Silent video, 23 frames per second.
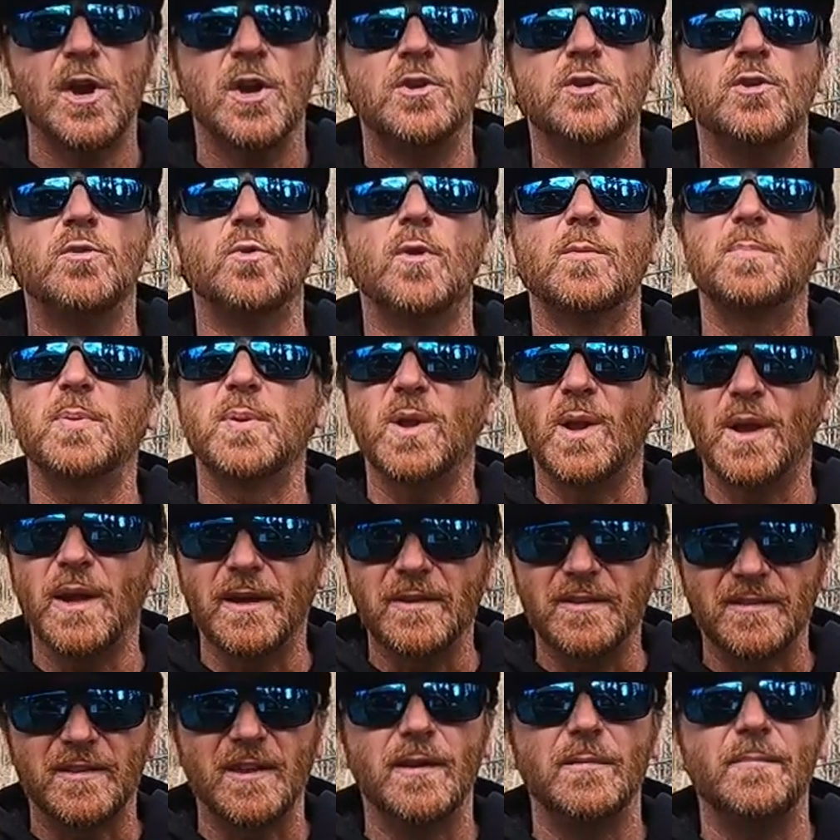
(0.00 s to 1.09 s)
You
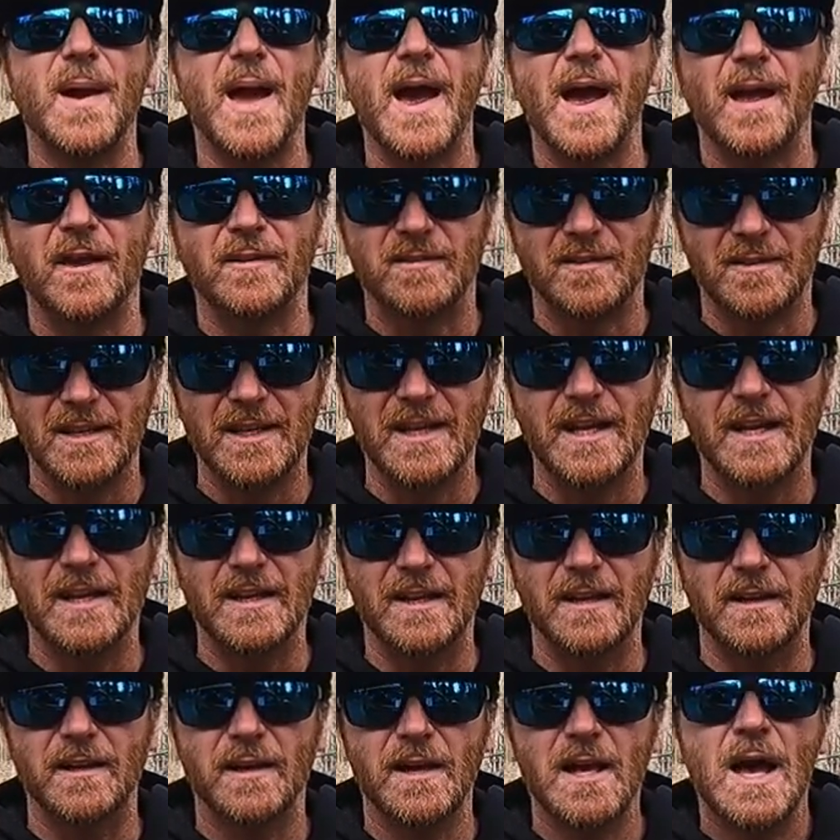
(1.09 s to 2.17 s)
replace them as
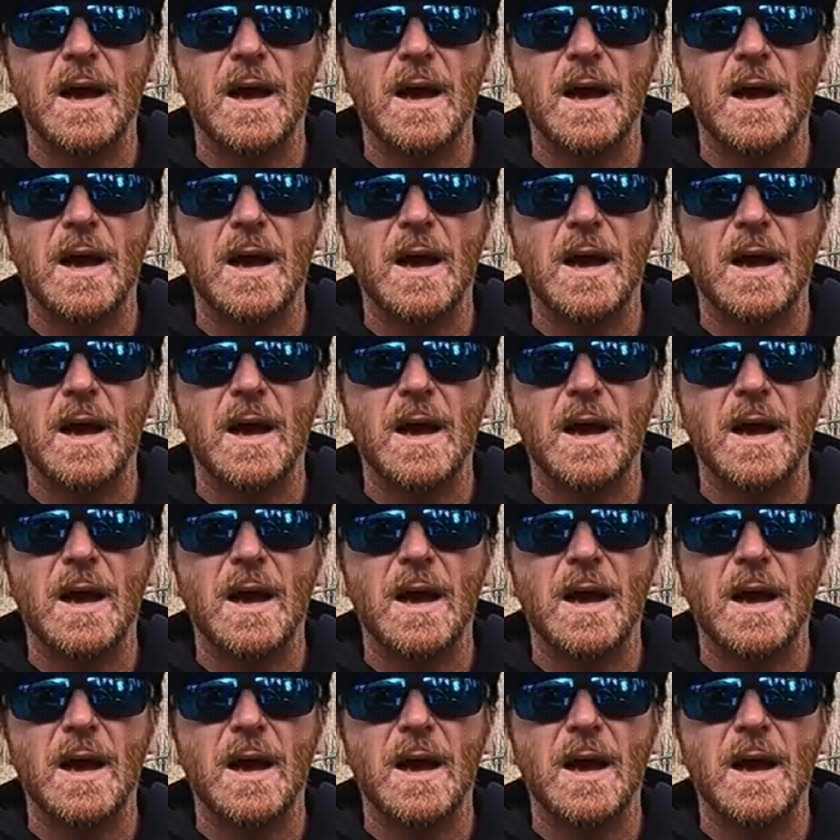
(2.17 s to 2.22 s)
needed.